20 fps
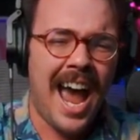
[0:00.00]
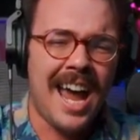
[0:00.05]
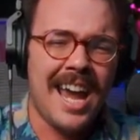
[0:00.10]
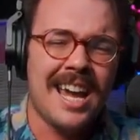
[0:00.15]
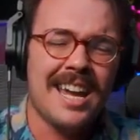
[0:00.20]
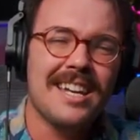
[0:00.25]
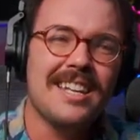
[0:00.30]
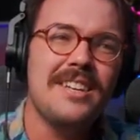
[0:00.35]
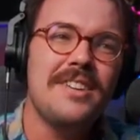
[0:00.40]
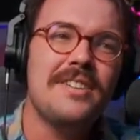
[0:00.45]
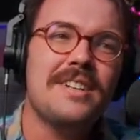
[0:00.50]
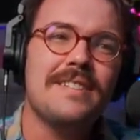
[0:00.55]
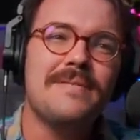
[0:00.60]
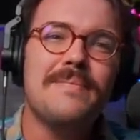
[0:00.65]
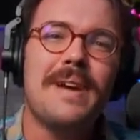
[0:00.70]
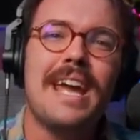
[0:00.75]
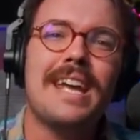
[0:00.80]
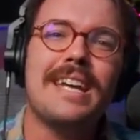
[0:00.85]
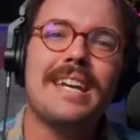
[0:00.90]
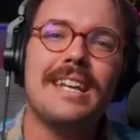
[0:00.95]
You can
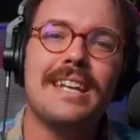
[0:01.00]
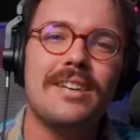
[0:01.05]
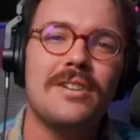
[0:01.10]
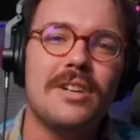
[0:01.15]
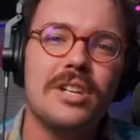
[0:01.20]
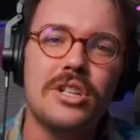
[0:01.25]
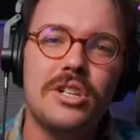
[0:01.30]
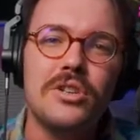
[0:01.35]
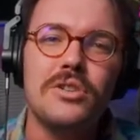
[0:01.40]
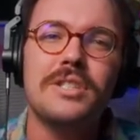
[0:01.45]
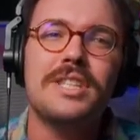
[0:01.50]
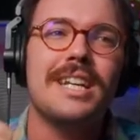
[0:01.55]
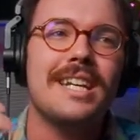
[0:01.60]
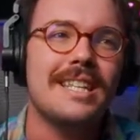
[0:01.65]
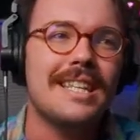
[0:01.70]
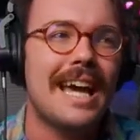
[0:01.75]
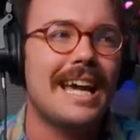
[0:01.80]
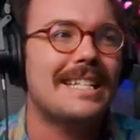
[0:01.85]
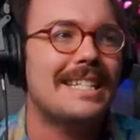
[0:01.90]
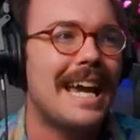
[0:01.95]
use it in
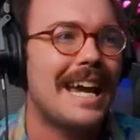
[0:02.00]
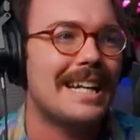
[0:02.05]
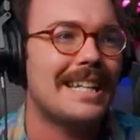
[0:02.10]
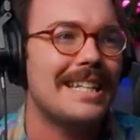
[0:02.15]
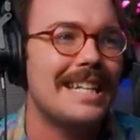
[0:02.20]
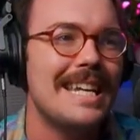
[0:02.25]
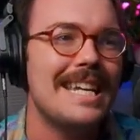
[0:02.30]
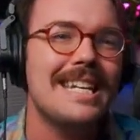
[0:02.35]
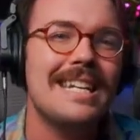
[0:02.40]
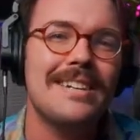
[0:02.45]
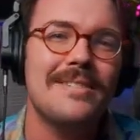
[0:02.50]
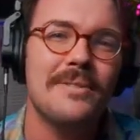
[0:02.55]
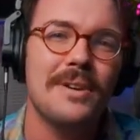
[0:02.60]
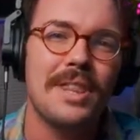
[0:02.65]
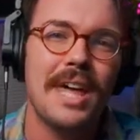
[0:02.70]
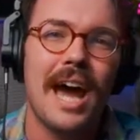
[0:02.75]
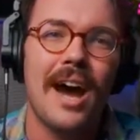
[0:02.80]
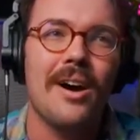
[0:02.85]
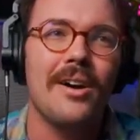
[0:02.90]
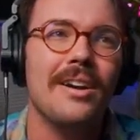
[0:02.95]
that technique
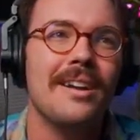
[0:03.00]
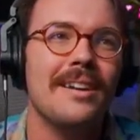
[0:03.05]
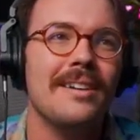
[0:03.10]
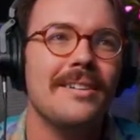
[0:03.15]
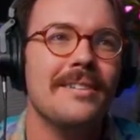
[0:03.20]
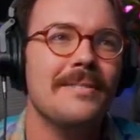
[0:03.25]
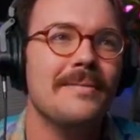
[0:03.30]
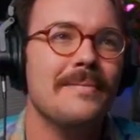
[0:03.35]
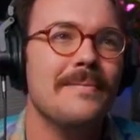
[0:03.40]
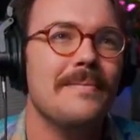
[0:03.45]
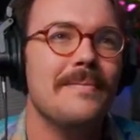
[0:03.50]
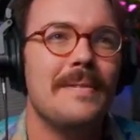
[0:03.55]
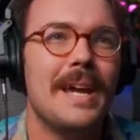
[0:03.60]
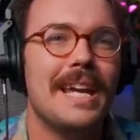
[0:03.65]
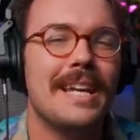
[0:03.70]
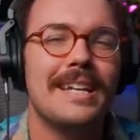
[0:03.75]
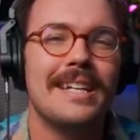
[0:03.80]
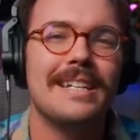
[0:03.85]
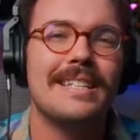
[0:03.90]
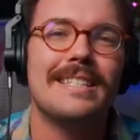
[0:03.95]
without
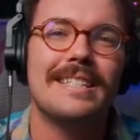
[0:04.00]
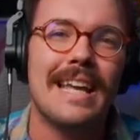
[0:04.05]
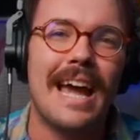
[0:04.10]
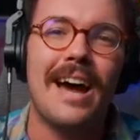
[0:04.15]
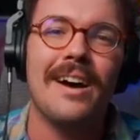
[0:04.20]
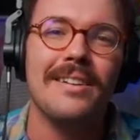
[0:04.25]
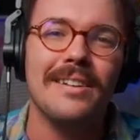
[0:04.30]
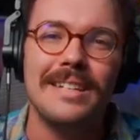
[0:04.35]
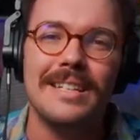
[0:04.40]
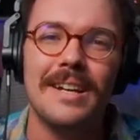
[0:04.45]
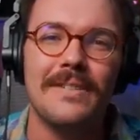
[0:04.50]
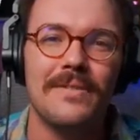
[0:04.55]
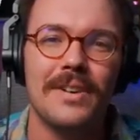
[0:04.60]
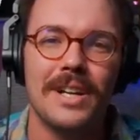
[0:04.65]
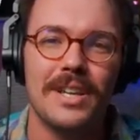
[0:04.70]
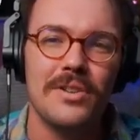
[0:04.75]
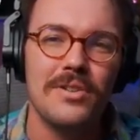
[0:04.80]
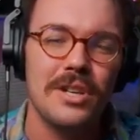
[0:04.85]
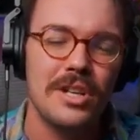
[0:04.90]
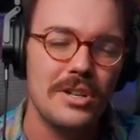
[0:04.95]
making it sound different.
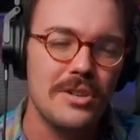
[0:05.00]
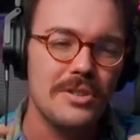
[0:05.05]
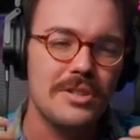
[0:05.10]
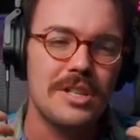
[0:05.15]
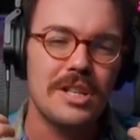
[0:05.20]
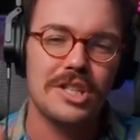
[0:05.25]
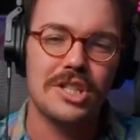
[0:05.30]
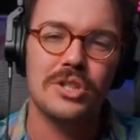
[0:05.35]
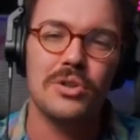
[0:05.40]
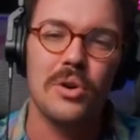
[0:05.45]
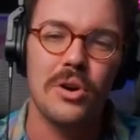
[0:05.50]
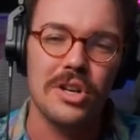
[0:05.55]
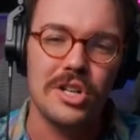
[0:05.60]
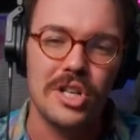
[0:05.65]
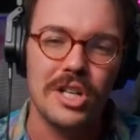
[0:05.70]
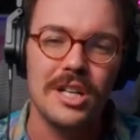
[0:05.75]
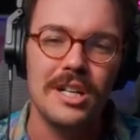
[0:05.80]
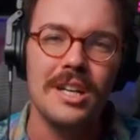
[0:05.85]
You can use distortion.